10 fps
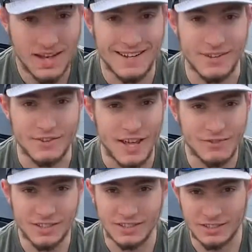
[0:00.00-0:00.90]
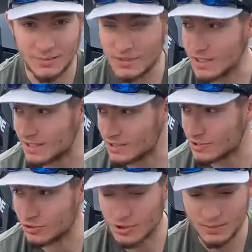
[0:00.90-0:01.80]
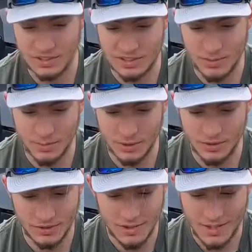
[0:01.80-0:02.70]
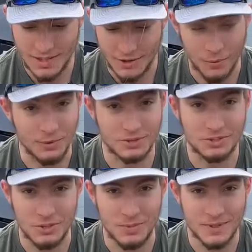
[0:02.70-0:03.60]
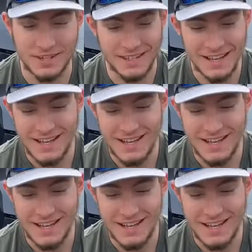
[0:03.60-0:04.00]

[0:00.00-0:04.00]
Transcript: Now the Ned Rig is something that's extremely simple, almost stupid.